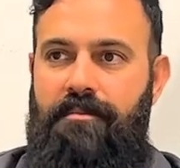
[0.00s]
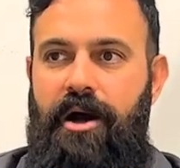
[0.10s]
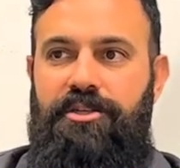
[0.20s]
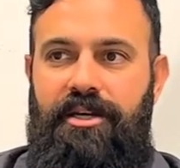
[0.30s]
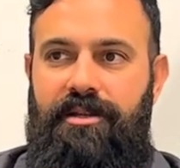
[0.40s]

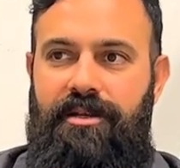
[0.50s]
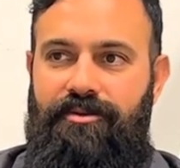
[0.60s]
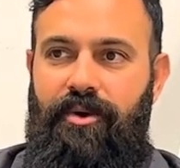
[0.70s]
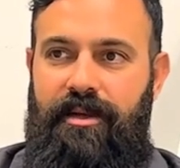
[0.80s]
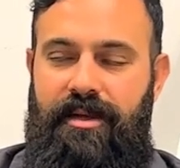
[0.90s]
much in these
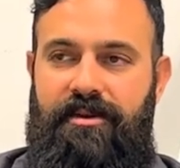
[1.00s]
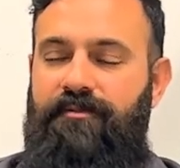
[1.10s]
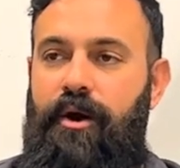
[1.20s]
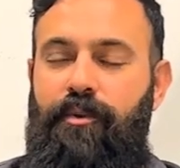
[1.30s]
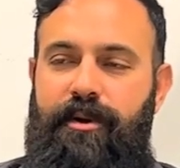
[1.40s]
robots. I mean,
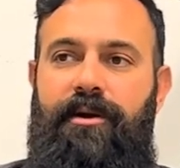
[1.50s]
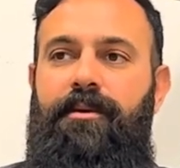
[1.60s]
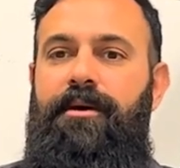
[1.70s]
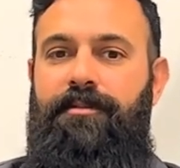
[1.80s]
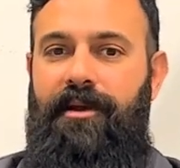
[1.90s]
if I open them
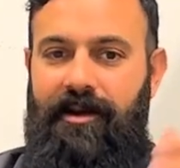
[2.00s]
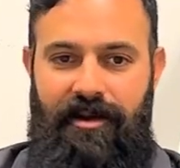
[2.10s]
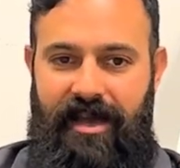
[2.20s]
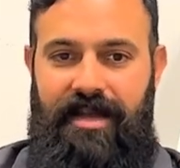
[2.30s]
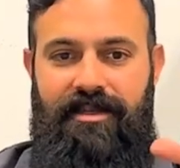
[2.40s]
up,
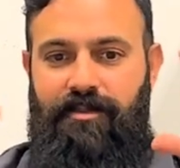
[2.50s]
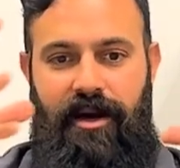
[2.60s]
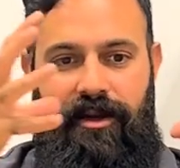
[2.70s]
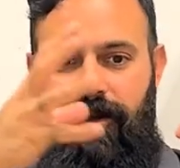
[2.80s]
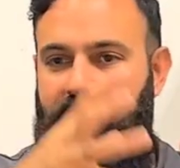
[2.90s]
cassette
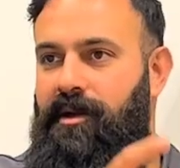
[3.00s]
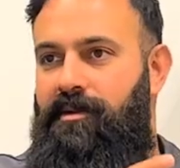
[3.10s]
body,